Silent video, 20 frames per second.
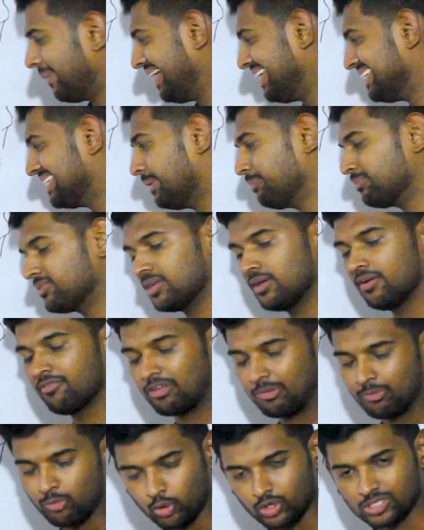biceps
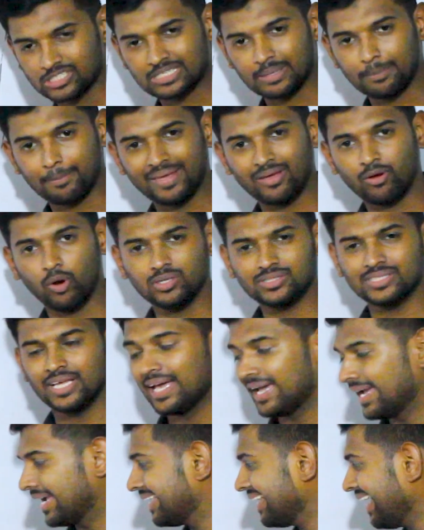femoris, because
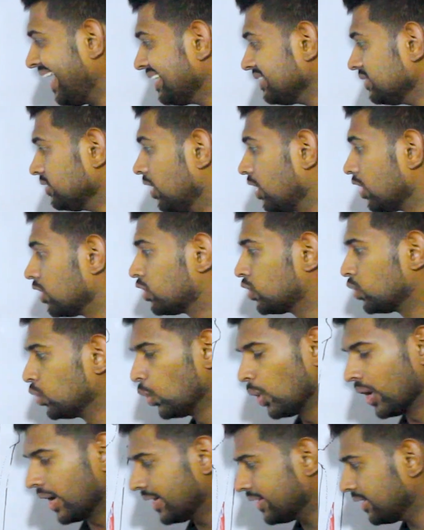it has
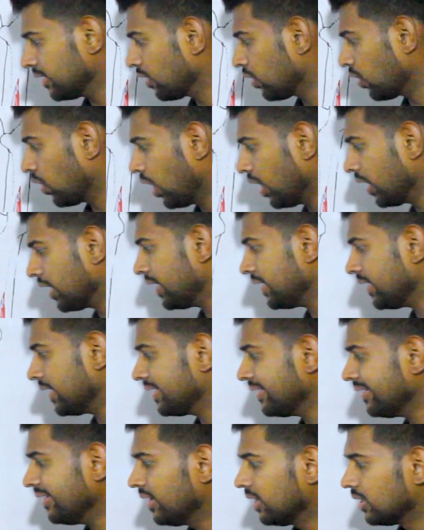two head, long head
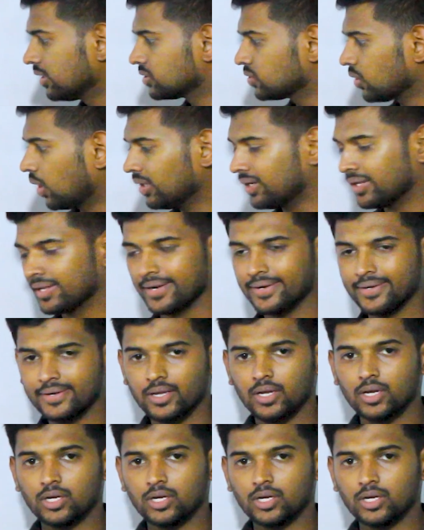and short head.